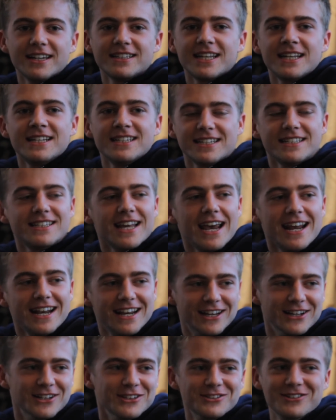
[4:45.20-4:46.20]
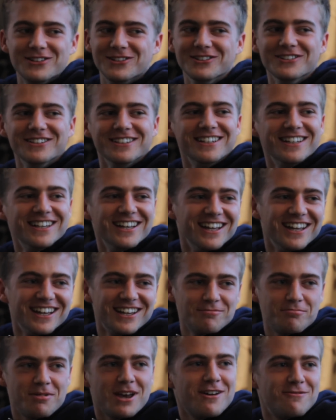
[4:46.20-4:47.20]
It's entertaining as well.
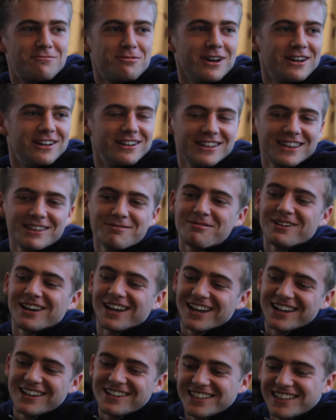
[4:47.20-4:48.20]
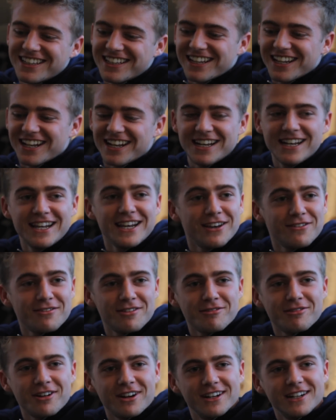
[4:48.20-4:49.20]
Bit of both. But League of
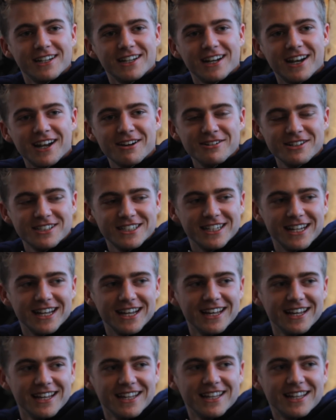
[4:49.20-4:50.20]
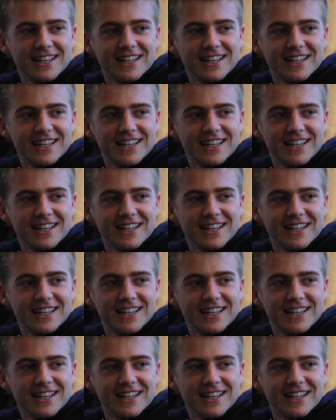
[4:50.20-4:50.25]
Their Own, I like watching that.